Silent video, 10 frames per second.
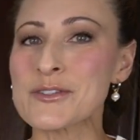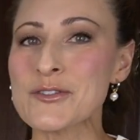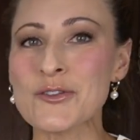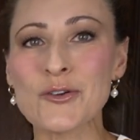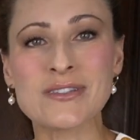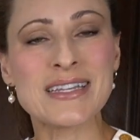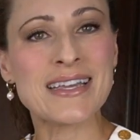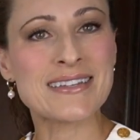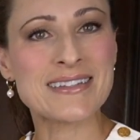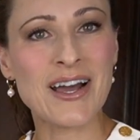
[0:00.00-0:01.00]

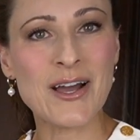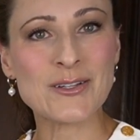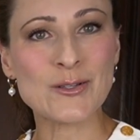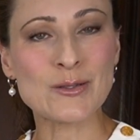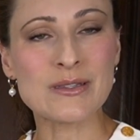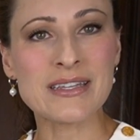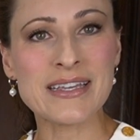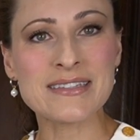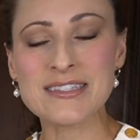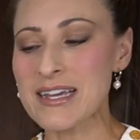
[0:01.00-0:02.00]
certainly not
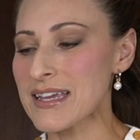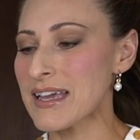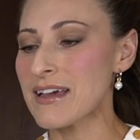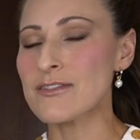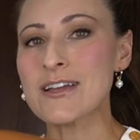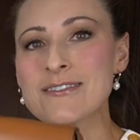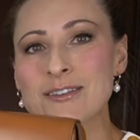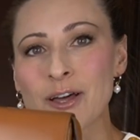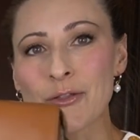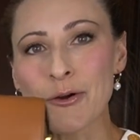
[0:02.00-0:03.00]
least, I have
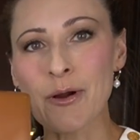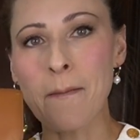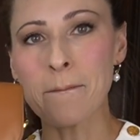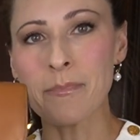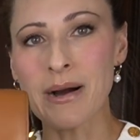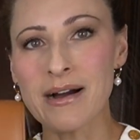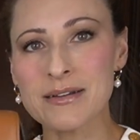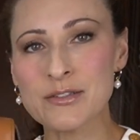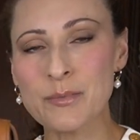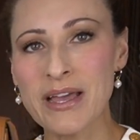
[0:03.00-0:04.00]
another
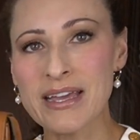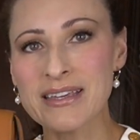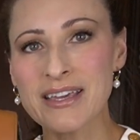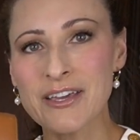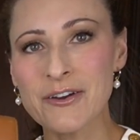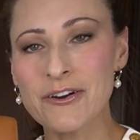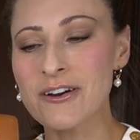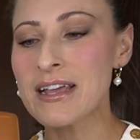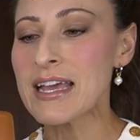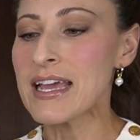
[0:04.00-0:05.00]
box bag
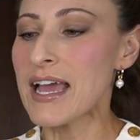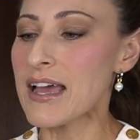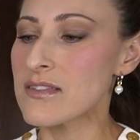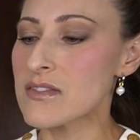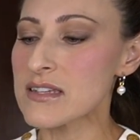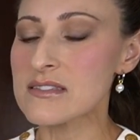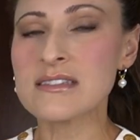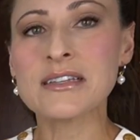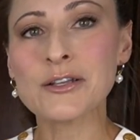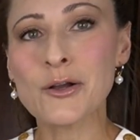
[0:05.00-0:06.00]
here, and this
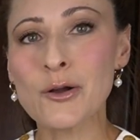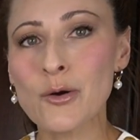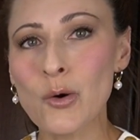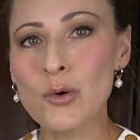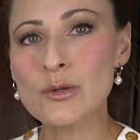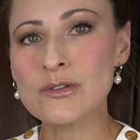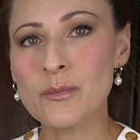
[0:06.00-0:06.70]
is in a gold